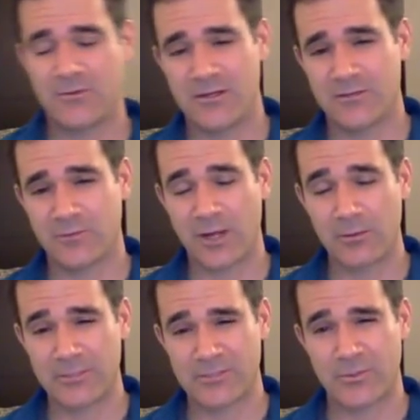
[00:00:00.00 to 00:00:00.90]
The
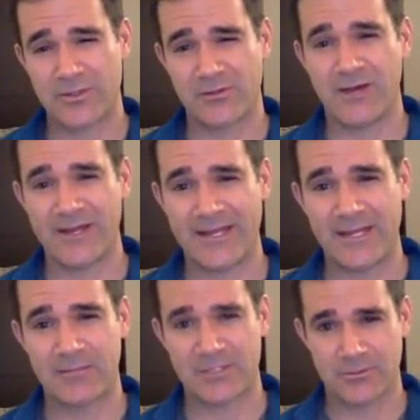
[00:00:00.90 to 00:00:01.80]
problem is with a lot of
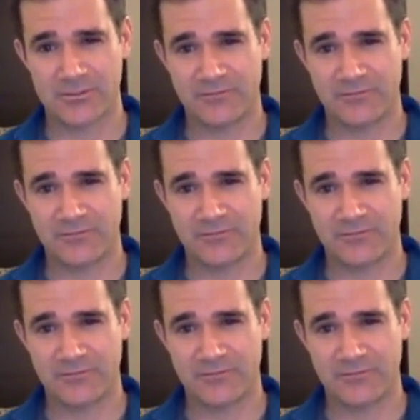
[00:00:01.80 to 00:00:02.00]
amateurs,